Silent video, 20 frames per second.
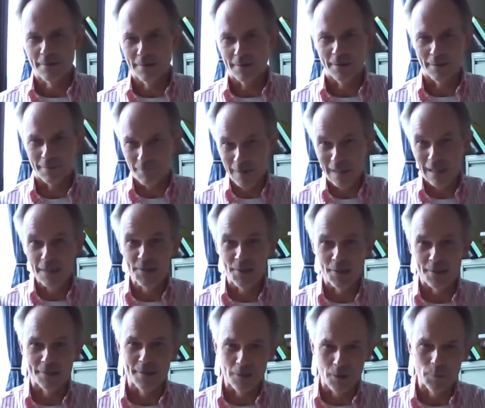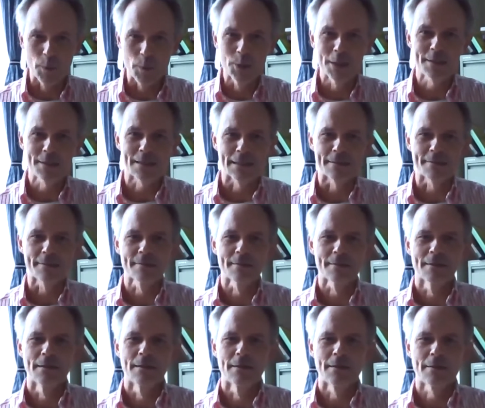the villages, the communities
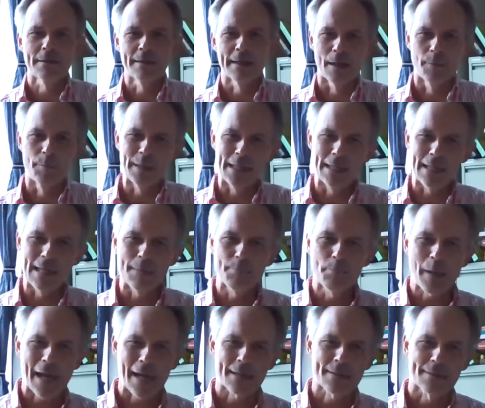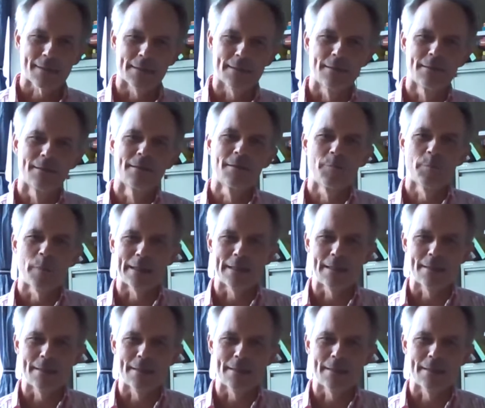that are being impacted by